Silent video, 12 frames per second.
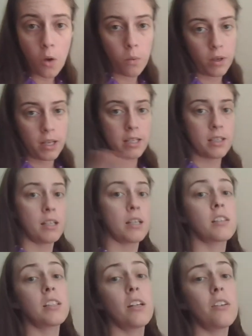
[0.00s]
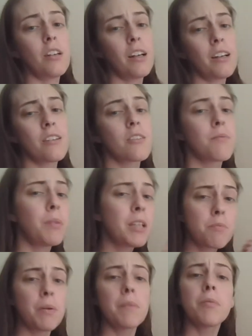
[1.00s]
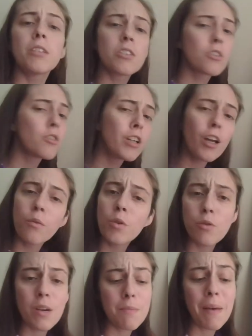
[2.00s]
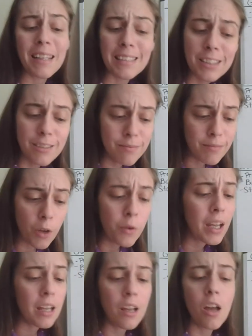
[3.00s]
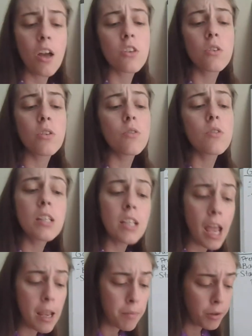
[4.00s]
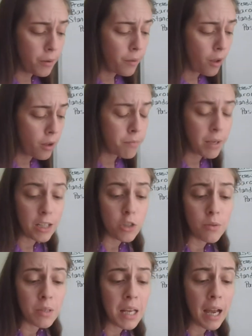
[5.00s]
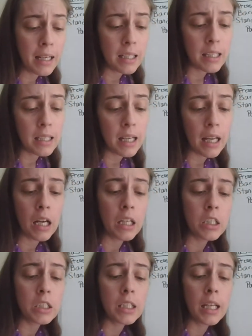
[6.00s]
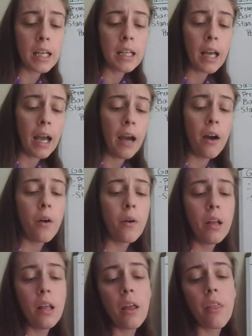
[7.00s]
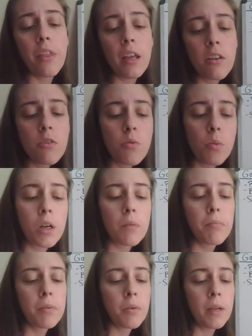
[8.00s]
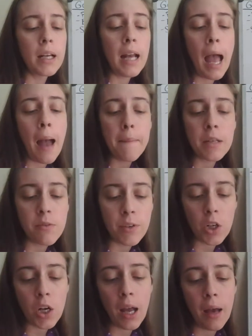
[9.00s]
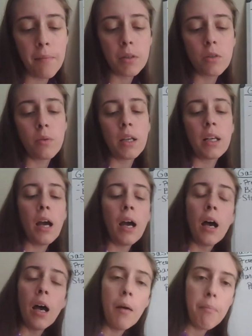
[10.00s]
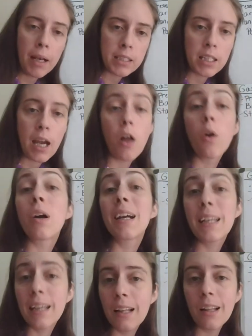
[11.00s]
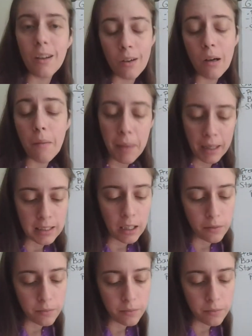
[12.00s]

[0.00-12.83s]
Why isn't it standardized? Because people disagree on which way is best. Okay, so use the table on page 390 to kind of understand how things work between an atmosphere and between a Pascal or a kilopascal.